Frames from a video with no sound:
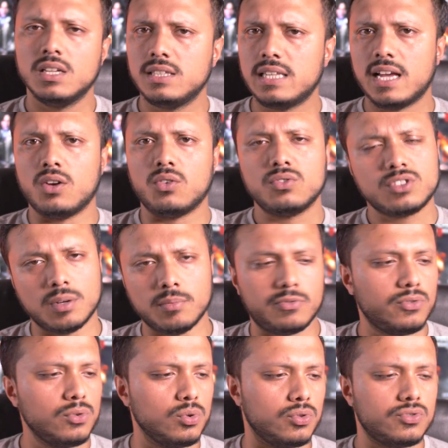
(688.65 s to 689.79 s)
Now, some
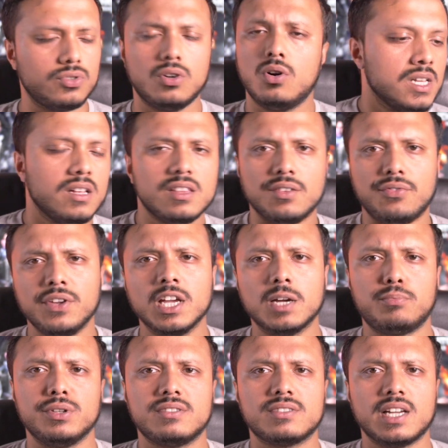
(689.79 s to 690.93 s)
flaws. The
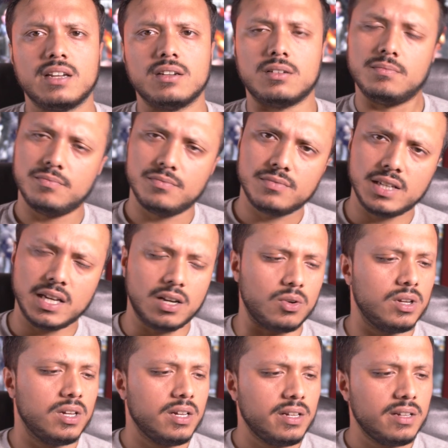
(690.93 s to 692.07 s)
fingerprint scanner. Now,
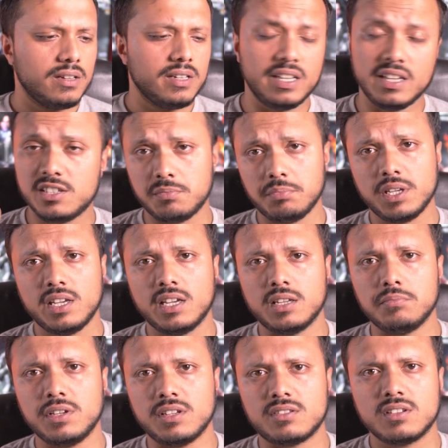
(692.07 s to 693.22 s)
it is a bit hit and
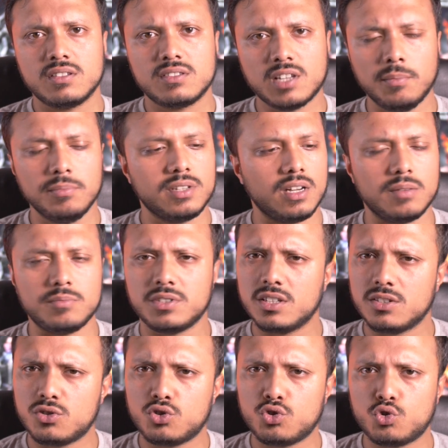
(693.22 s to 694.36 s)
miss. Sometimes
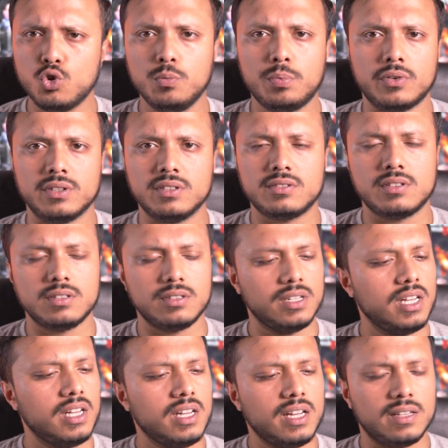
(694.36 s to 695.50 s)
it's super instant,
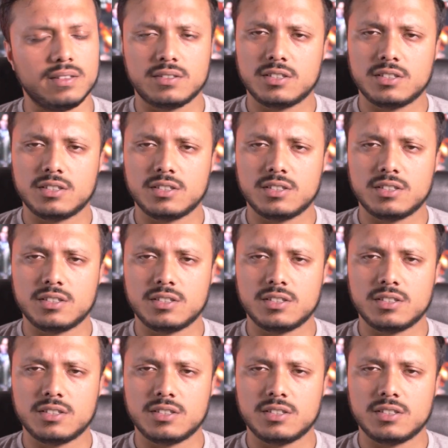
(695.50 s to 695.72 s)
and